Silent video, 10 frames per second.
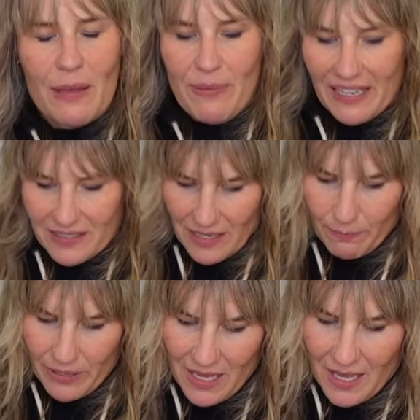I picked
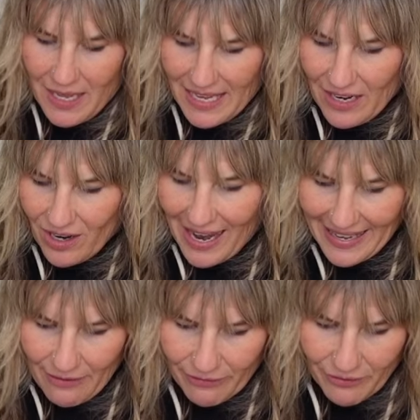up here I
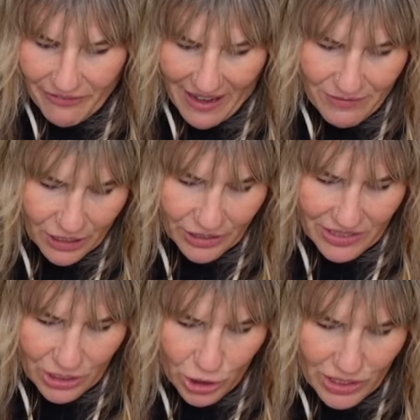got for
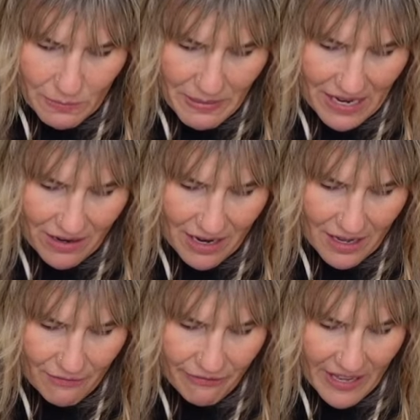$5. It's just a pair
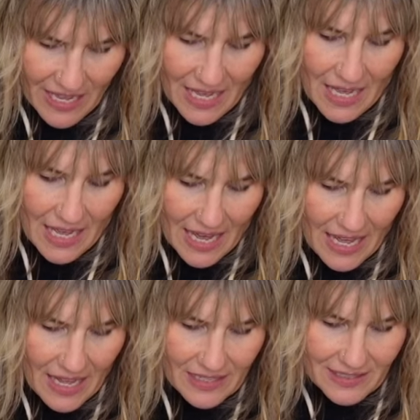of
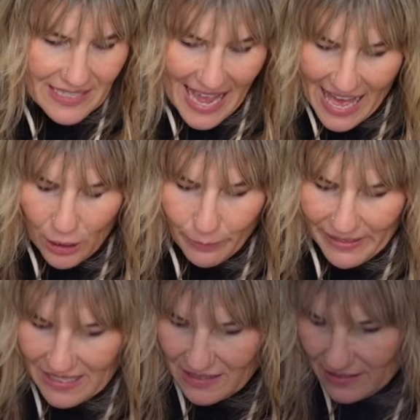uh,
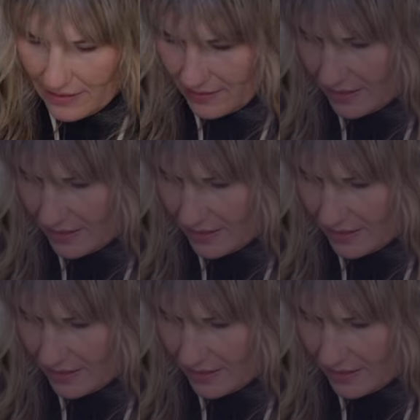Talbot's